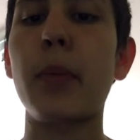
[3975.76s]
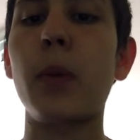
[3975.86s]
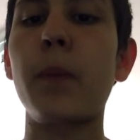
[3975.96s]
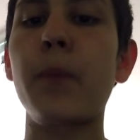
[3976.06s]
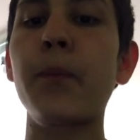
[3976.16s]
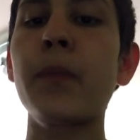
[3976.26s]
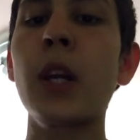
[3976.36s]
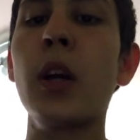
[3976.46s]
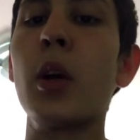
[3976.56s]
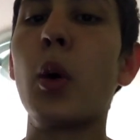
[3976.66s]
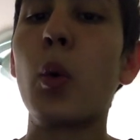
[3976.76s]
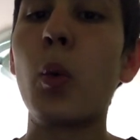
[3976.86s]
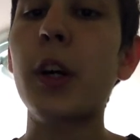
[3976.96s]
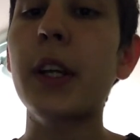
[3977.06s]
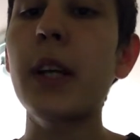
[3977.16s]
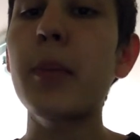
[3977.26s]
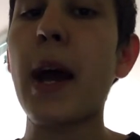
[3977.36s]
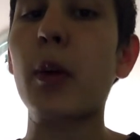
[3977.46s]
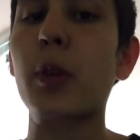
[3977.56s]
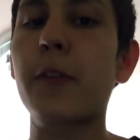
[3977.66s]
Working backward from this
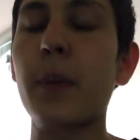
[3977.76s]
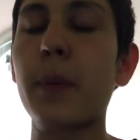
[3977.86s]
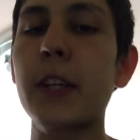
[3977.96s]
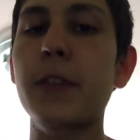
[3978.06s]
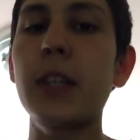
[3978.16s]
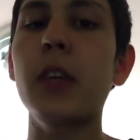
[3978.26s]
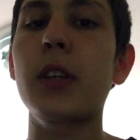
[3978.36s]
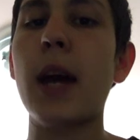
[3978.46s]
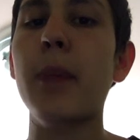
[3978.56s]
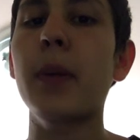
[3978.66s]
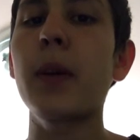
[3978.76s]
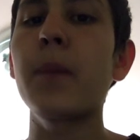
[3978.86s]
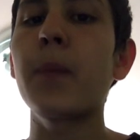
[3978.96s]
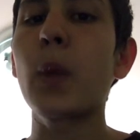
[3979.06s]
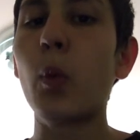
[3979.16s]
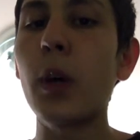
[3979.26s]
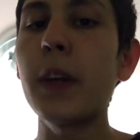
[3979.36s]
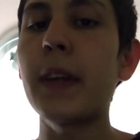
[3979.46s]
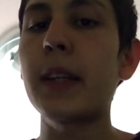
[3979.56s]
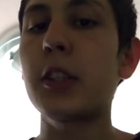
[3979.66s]
phenotype, one then determines the
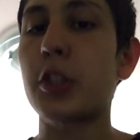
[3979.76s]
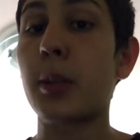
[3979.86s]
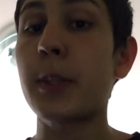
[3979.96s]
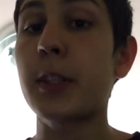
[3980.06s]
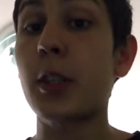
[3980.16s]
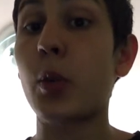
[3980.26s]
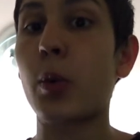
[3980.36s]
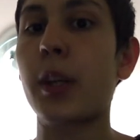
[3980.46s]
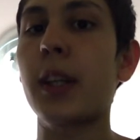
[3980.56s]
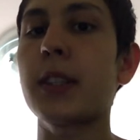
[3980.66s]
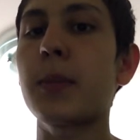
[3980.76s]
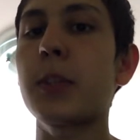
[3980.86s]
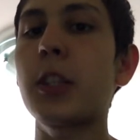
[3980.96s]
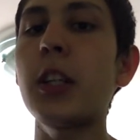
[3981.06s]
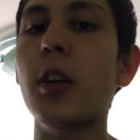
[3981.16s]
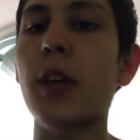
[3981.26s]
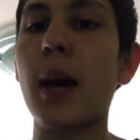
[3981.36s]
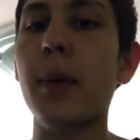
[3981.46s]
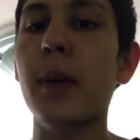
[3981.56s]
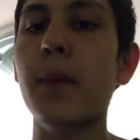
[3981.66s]
organism's genotype.
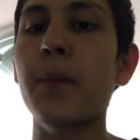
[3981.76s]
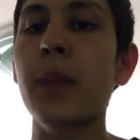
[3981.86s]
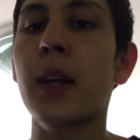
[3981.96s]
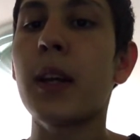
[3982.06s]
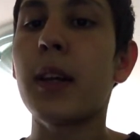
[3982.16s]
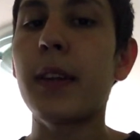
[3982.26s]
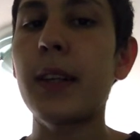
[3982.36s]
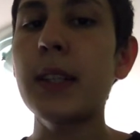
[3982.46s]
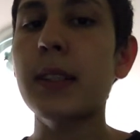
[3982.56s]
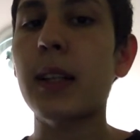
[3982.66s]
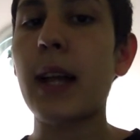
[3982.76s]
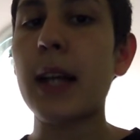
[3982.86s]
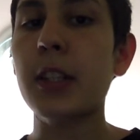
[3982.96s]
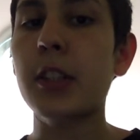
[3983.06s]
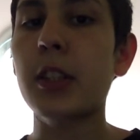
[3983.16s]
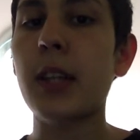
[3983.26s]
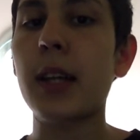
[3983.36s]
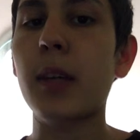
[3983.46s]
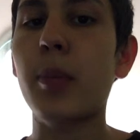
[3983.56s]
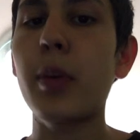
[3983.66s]
This classic genetic approach,
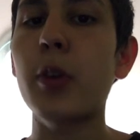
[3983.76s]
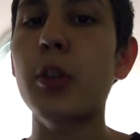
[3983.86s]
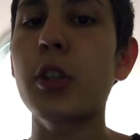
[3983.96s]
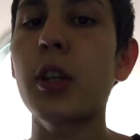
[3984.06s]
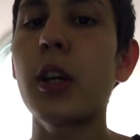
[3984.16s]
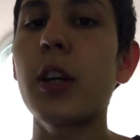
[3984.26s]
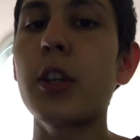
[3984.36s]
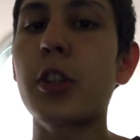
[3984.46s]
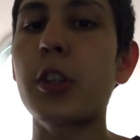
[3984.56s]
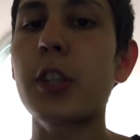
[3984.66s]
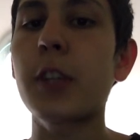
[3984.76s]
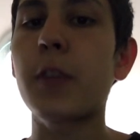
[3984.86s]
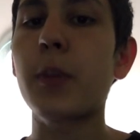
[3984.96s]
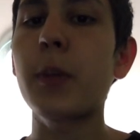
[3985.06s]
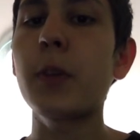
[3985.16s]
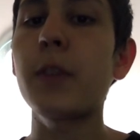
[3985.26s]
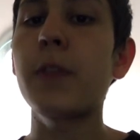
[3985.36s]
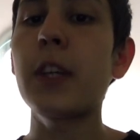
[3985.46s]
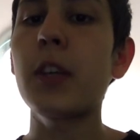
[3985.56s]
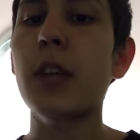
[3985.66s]
searching for mutant phenotypes
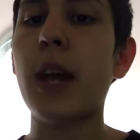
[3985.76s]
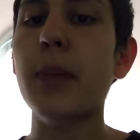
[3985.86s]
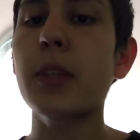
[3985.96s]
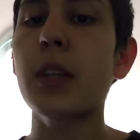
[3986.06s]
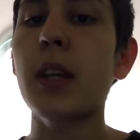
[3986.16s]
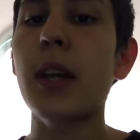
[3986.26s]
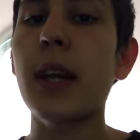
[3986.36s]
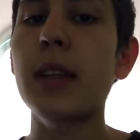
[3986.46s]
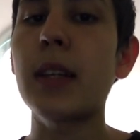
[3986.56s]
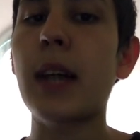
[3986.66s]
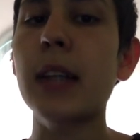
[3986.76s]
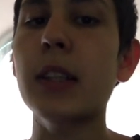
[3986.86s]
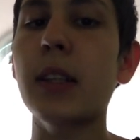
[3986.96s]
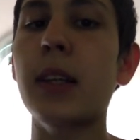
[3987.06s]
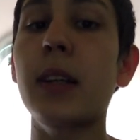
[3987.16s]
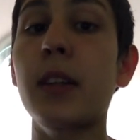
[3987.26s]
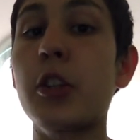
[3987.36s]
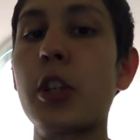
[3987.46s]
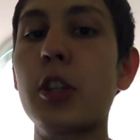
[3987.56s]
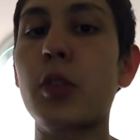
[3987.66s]
and then isolating the genes responsible
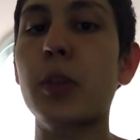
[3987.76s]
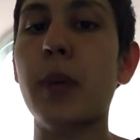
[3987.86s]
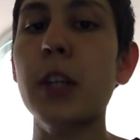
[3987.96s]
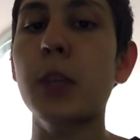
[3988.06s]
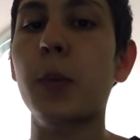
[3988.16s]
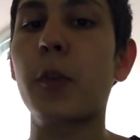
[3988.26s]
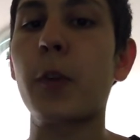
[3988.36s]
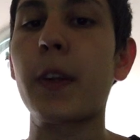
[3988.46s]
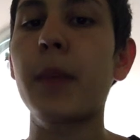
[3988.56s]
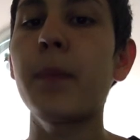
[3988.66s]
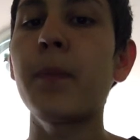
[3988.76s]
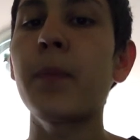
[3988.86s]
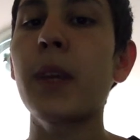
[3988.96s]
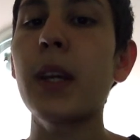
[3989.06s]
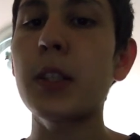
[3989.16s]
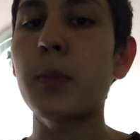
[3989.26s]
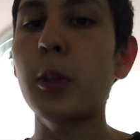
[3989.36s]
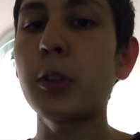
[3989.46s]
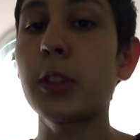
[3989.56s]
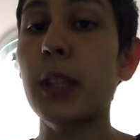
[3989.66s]
for them, is most easily
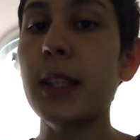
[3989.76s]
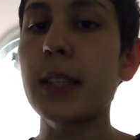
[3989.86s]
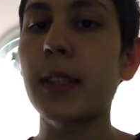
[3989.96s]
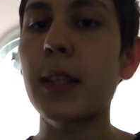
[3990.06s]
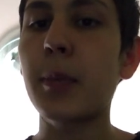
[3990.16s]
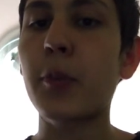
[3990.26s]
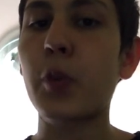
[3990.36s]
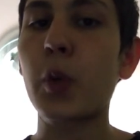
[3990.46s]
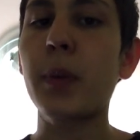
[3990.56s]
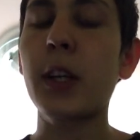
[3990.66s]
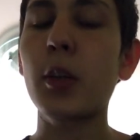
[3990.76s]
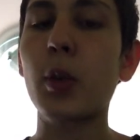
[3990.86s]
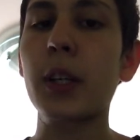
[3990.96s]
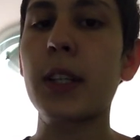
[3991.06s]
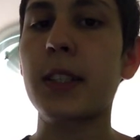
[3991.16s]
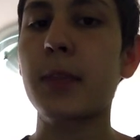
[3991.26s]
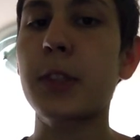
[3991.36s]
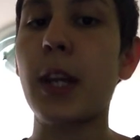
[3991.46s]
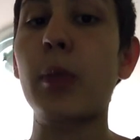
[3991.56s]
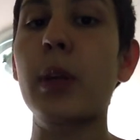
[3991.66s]
performed in organisms that reproduce
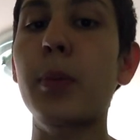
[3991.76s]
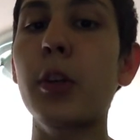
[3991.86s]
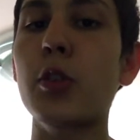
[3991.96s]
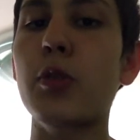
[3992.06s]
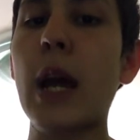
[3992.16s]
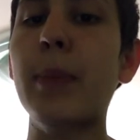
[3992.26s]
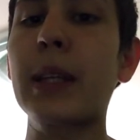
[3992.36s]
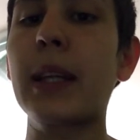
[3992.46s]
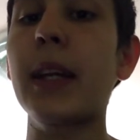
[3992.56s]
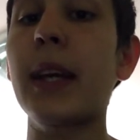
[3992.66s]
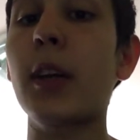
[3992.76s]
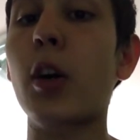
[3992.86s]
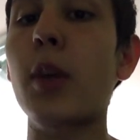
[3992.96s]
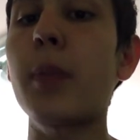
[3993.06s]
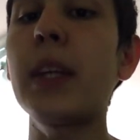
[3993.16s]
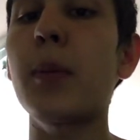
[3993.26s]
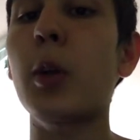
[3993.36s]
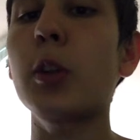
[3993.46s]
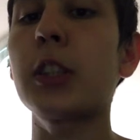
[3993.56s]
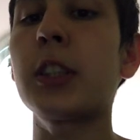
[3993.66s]
rapidly and are amenable to
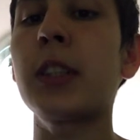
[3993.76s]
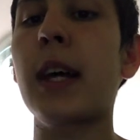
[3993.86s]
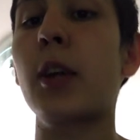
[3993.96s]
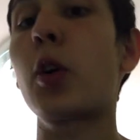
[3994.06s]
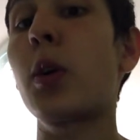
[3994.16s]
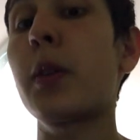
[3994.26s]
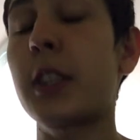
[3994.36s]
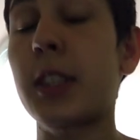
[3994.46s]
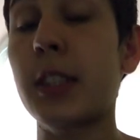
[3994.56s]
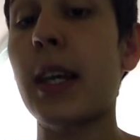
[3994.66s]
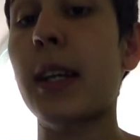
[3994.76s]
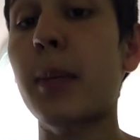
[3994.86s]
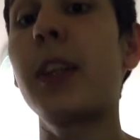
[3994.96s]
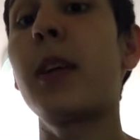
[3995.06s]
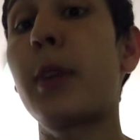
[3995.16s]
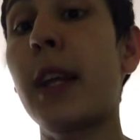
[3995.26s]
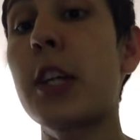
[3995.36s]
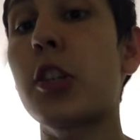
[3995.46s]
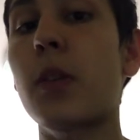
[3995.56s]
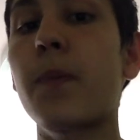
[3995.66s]
genetic manipulation,
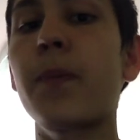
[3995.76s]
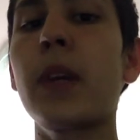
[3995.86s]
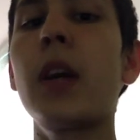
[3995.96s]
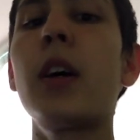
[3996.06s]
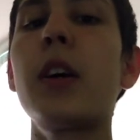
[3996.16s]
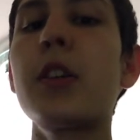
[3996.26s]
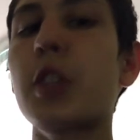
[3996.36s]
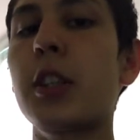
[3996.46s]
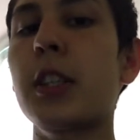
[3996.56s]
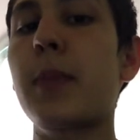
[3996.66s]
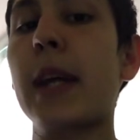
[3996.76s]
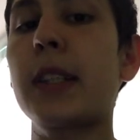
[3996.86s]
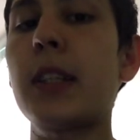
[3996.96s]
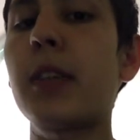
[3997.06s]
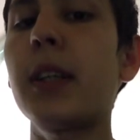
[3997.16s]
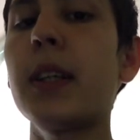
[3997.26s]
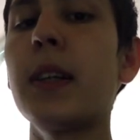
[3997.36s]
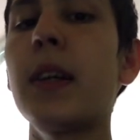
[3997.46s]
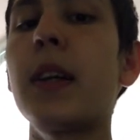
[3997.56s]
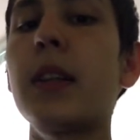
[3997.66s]
such as bacteria, yeast,
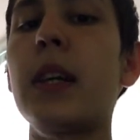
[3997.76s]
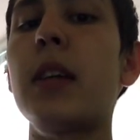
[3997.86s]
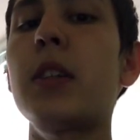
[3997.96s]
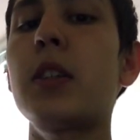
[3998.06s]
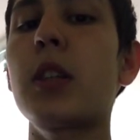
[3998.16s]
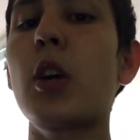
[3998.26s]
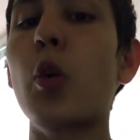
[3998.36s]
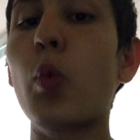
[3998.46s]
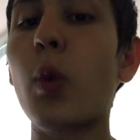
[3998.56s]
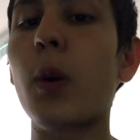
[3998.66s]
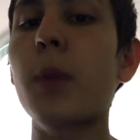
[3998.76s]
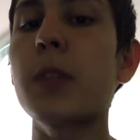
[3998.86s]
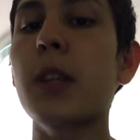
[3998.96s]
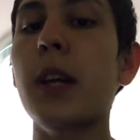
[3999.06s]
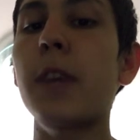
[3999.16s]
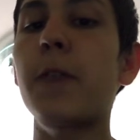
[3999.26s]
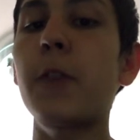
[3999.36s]
worms, and fruit flies.